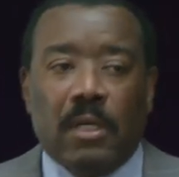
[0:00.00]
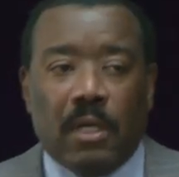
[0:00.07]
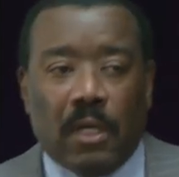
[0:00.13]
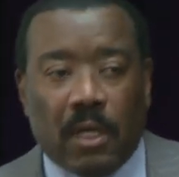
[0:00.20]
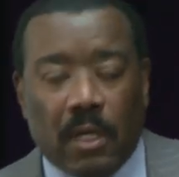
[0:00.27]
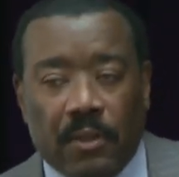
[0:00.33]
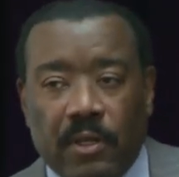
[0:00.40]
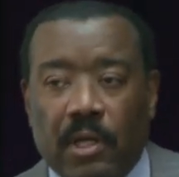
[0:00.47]

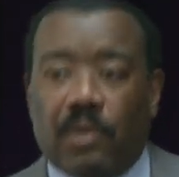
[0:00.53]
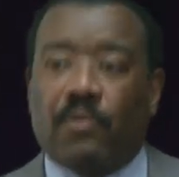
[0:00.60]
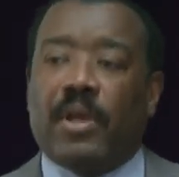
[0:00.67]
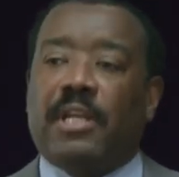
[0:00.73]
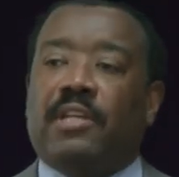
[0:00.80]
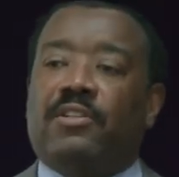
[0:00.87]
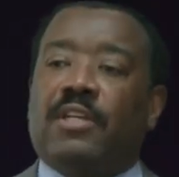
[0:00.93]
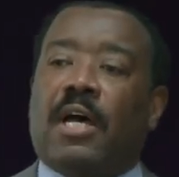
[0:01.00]
Uh, they're
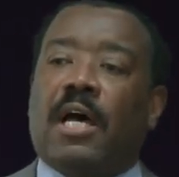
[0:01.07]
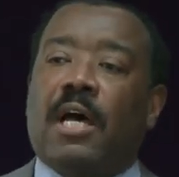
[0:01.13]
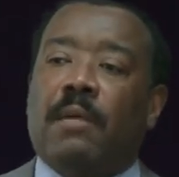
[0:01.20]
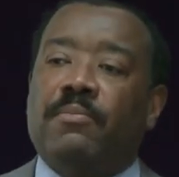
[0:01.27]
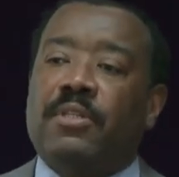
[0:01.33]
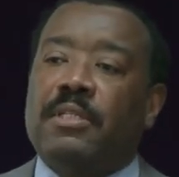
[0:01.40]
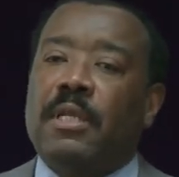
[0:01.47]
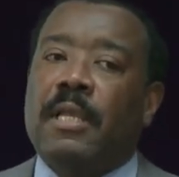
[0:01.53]
creating
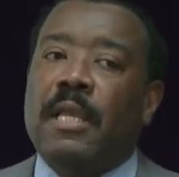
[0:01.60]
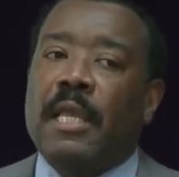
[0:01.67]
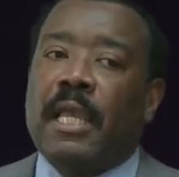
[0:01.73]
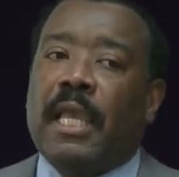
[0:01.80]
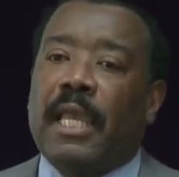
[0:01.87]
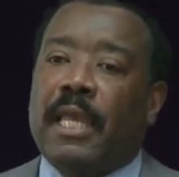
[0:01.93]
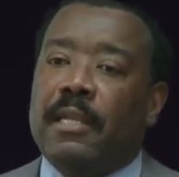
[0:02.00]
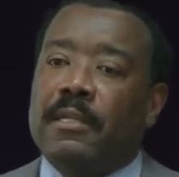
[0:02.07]
jobs,
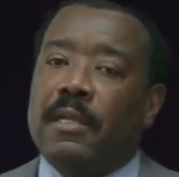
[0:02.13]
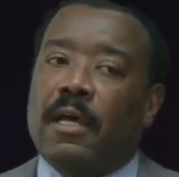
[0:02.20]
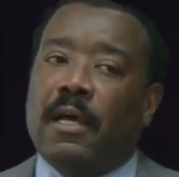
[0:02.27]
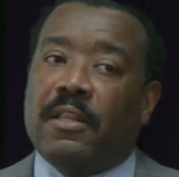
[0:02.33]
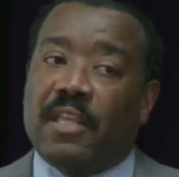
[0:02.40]
and uh,